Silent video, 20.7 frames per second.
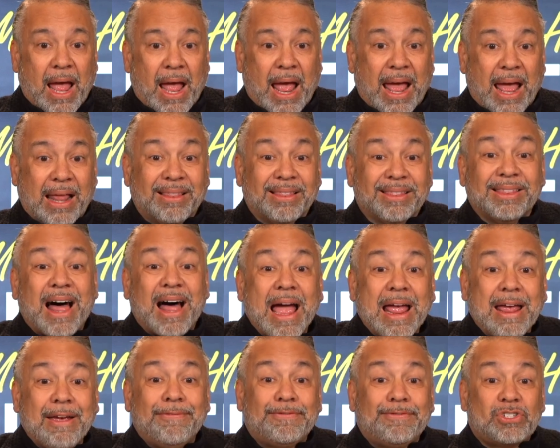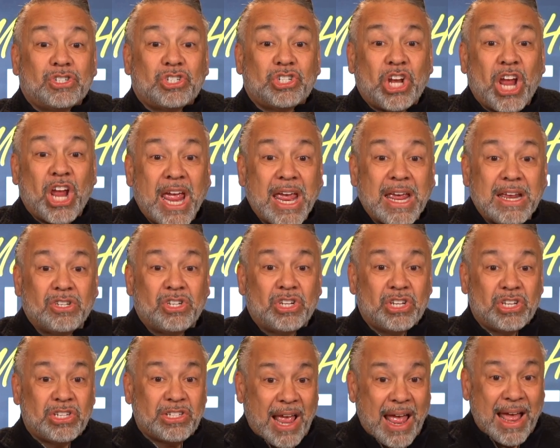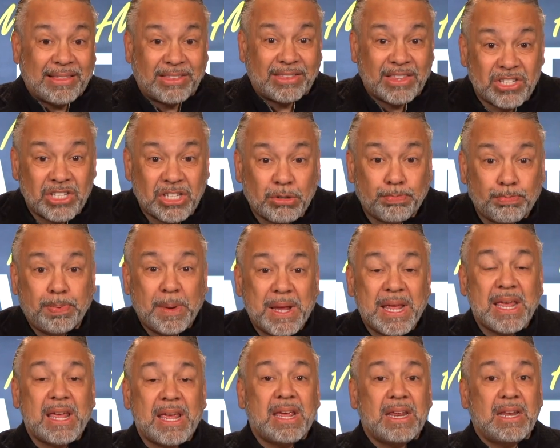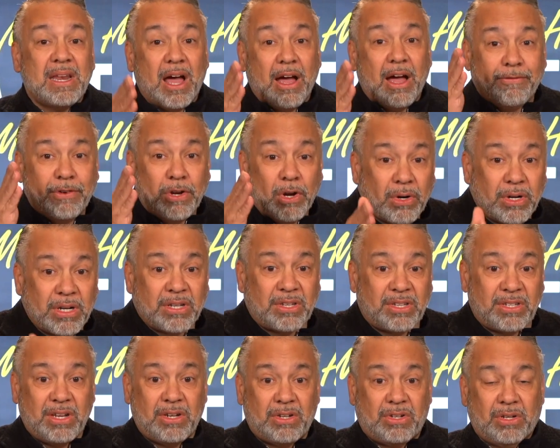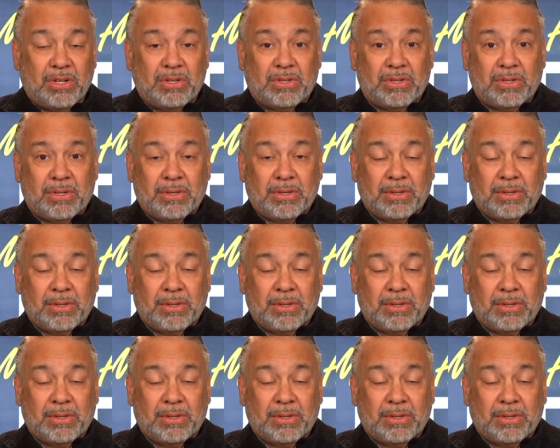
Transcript: And life changes at the speed of your decisions.